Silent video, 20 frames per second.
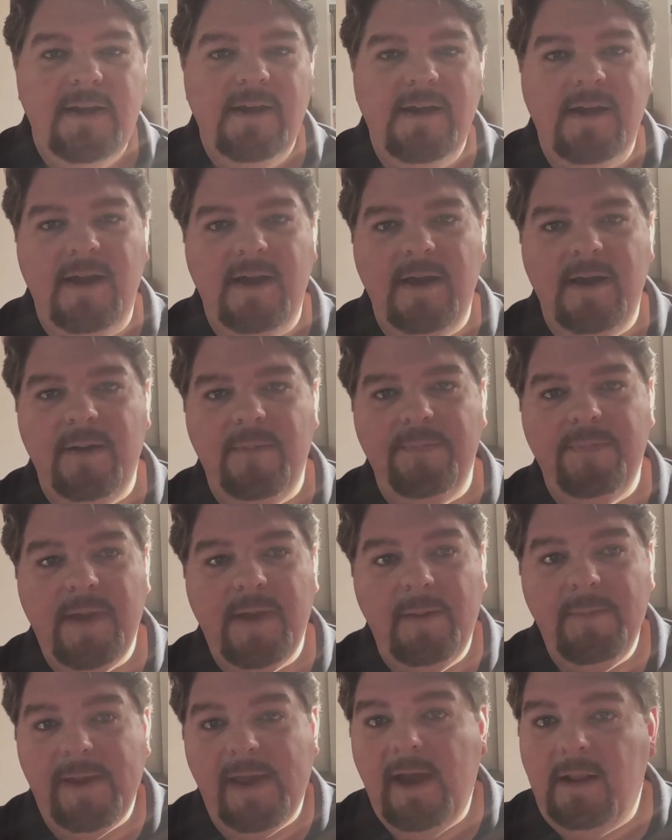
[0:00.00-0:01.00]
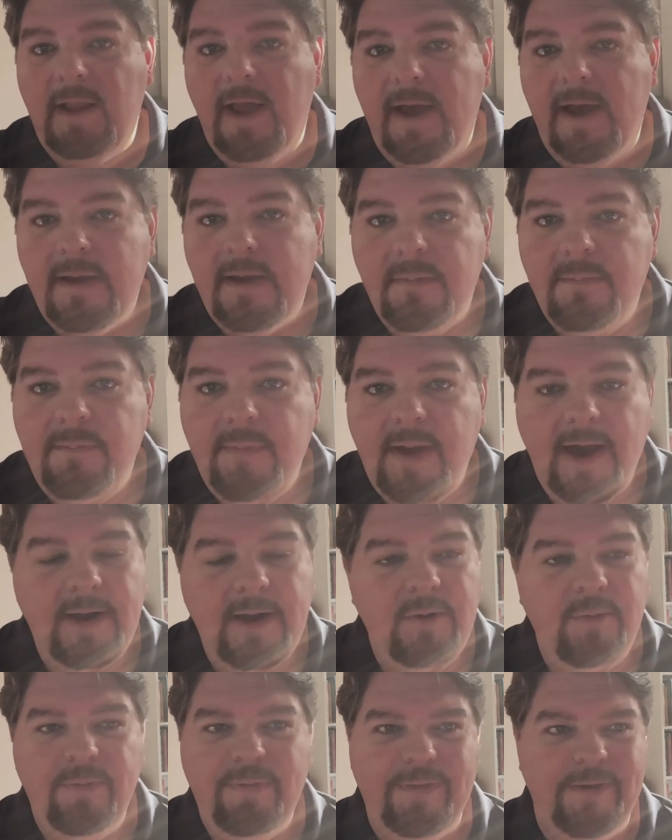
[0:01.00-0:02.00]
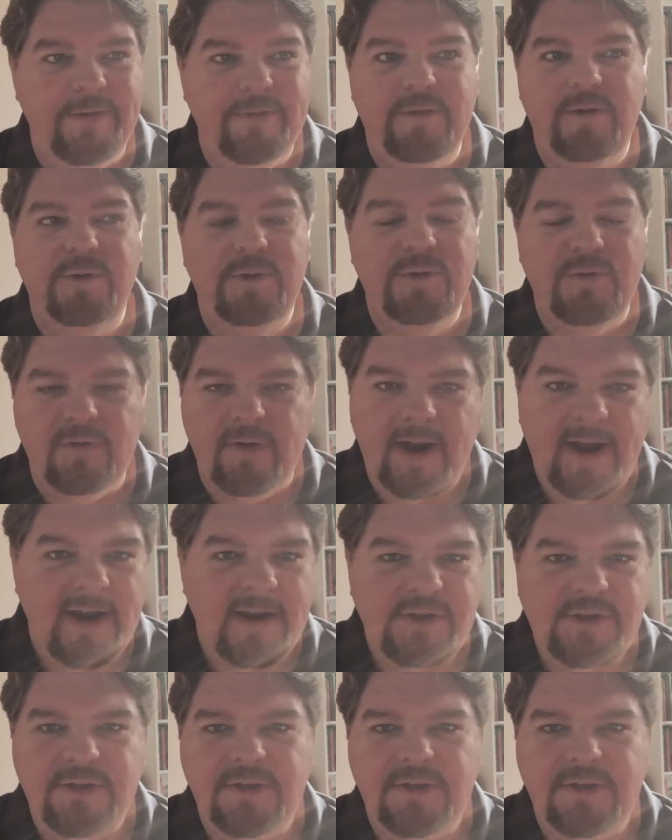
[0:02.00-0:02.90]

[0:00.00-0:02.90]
I mean, I like them. I don't think they're trash.